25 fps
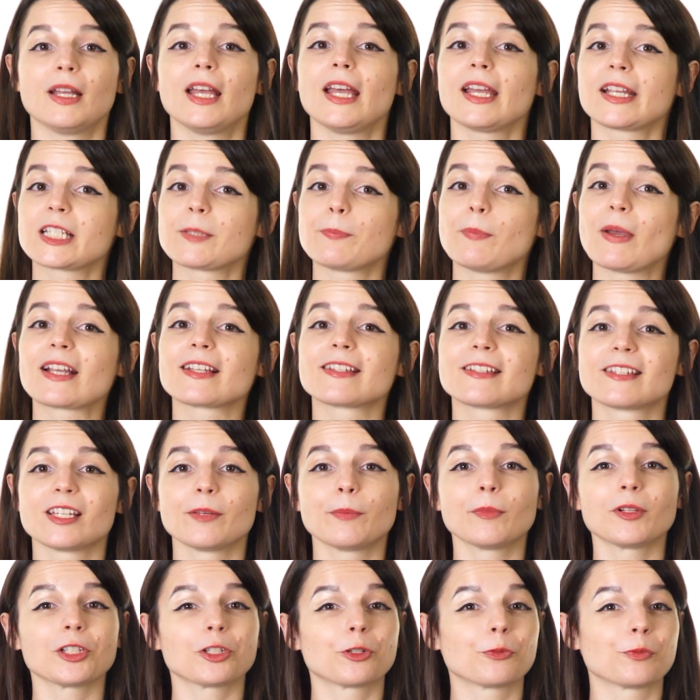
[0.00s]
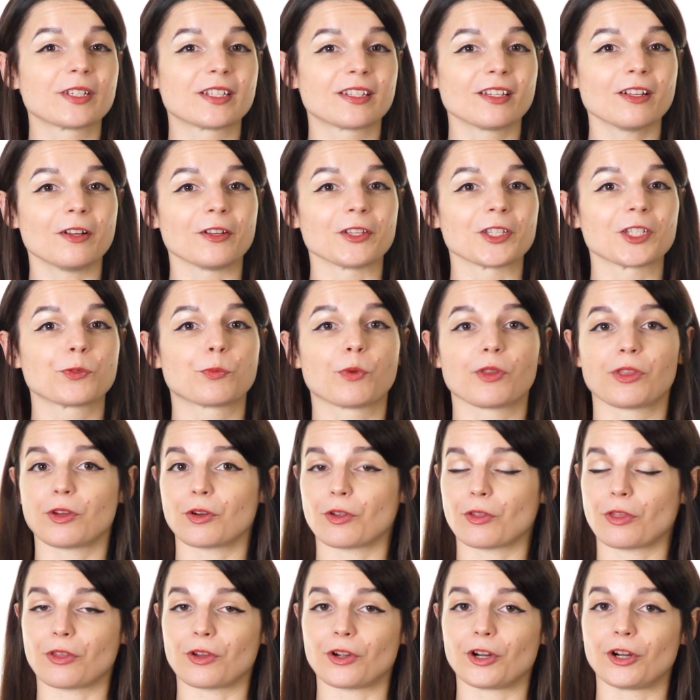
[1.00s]
Expect similar results with
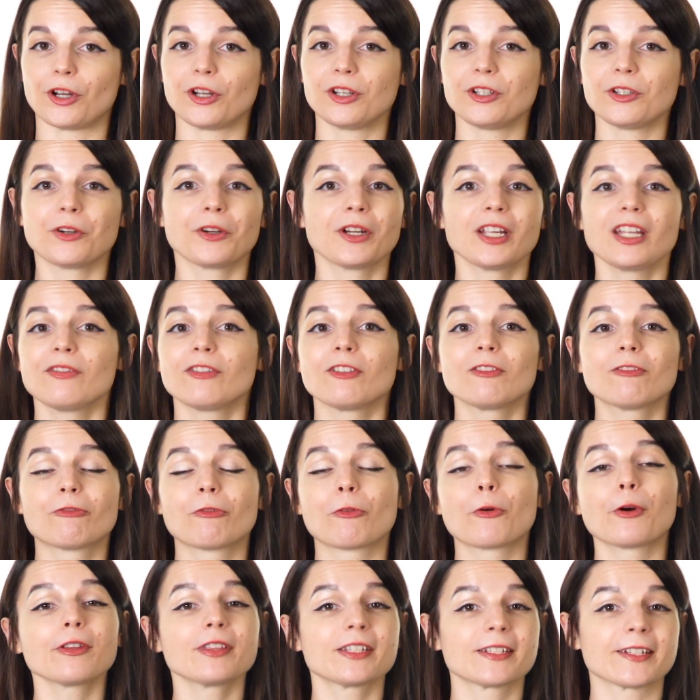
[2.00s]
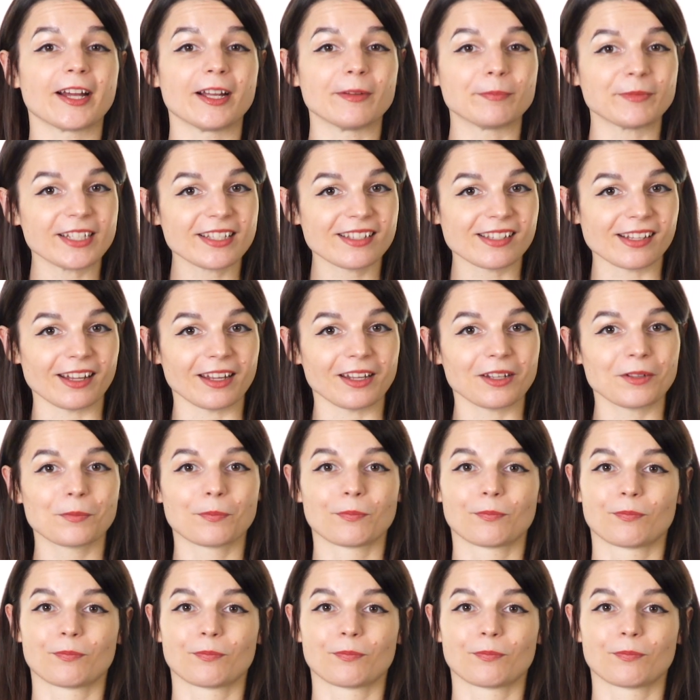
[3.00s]
your third or even fourth time listening.